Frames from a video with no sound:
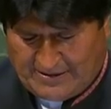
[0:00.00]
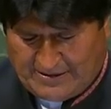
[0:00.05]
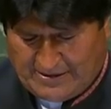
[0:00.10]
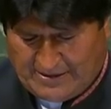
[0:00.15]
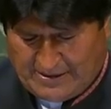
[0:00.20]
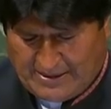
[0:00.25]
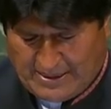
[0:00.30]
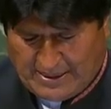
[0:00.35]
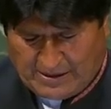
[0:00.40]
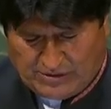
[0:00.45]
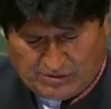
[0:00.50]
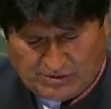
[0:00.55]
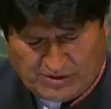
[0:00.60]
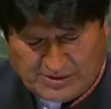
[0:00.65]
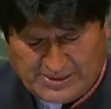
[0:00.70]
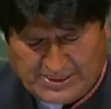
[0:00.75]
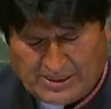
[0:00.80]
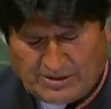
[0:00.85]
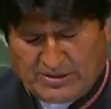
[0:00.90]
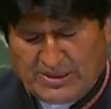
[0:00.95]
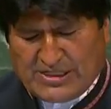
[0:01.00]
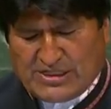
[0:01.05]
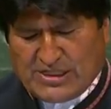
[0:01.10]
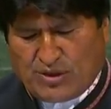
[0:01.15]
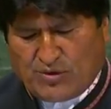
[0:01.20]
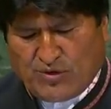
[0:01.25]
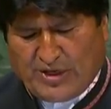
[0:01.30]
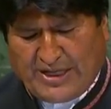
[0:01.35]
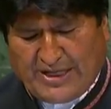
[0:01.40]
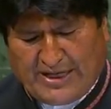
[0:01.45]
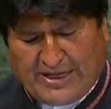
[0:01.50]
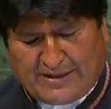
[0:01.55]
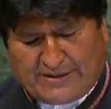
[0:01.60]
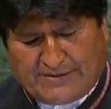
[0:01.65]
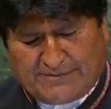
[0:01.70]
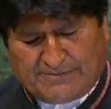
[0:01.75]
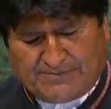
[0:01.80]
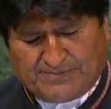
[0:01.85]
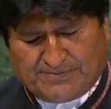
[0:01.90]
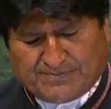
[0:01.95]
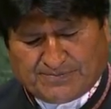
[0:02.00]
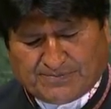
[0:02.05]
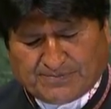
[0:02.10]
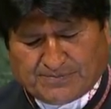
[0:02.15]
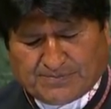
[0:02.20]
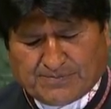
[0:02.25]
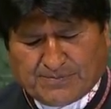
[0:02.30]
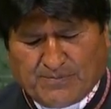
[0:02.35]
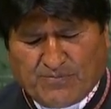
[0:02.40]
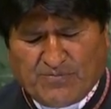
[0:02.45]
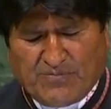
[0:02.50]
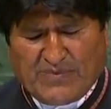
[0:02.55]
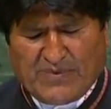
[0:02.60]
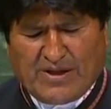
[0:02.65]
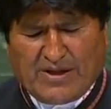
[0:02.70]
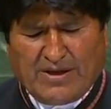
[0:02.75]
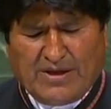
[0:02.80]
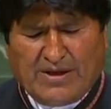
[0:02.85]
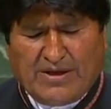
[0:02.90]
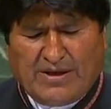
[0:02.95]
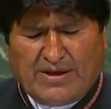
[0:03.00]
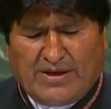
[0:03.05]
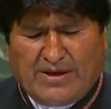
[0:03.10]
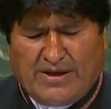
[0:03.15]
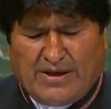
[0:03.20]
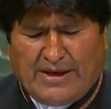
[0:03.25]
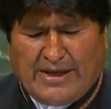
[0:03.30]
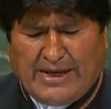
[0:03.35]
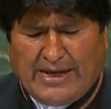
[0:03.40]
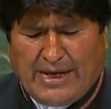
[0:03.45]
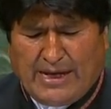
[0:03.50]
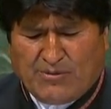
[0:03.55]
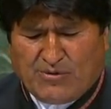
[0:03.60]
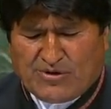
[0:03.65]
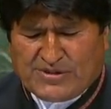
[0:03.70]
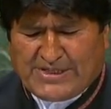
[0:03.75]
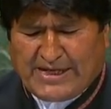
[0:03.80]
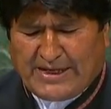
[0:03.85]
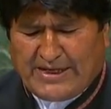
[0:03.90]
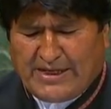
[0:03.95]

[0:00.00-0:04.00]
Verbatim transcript: and there should be no interference in the internal affairs.